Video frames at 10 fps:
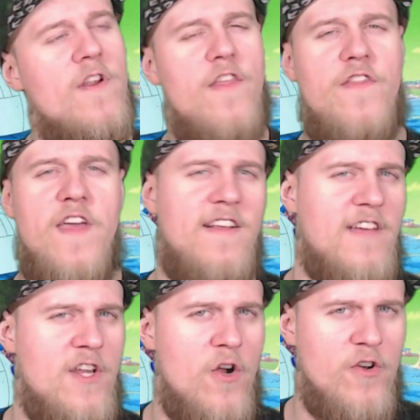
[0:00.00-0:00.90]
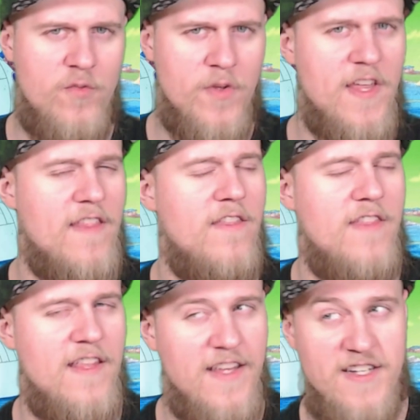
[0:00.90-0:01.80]
the things I noticed with that
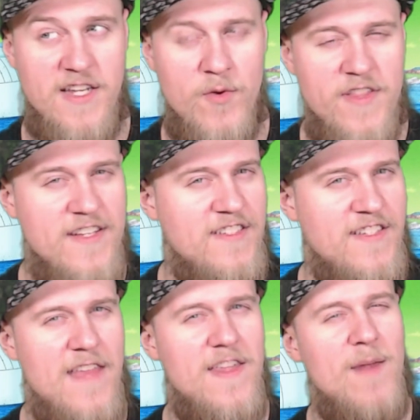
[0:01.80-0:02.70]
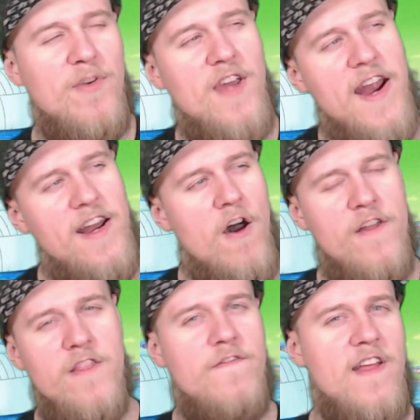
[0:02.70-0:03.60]
they did with this set, that I'm kind of
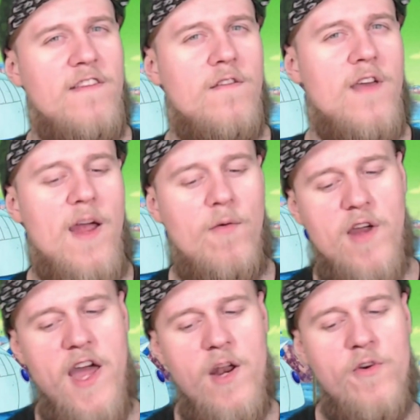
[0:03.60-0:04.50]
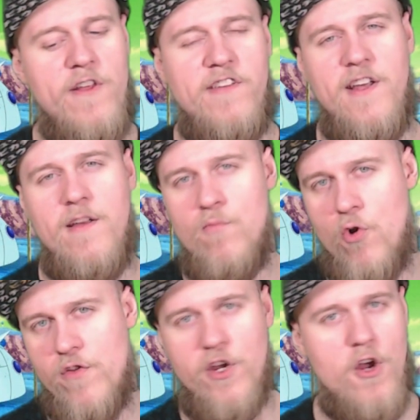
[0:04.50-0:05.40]
on the fence. I kind of want to see
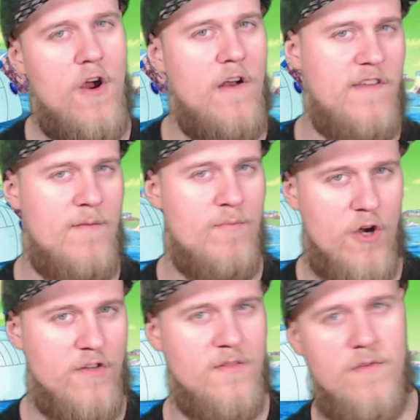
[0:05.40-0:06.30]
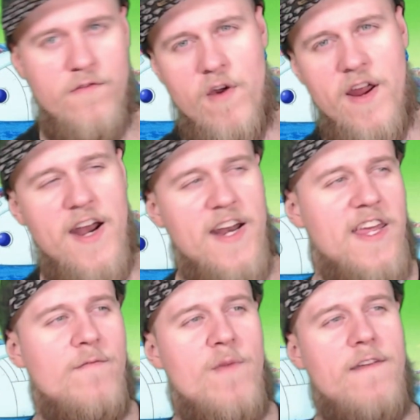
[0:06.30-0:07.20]
more of the cards in person before I kind of
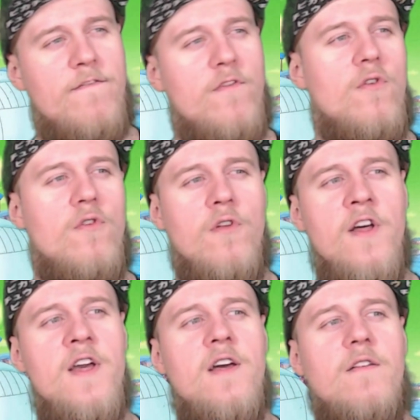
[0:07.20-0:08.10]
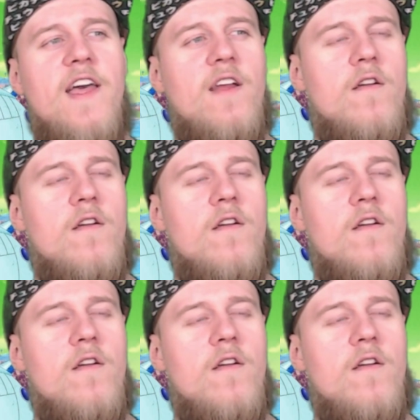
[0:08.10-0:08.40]
give my full like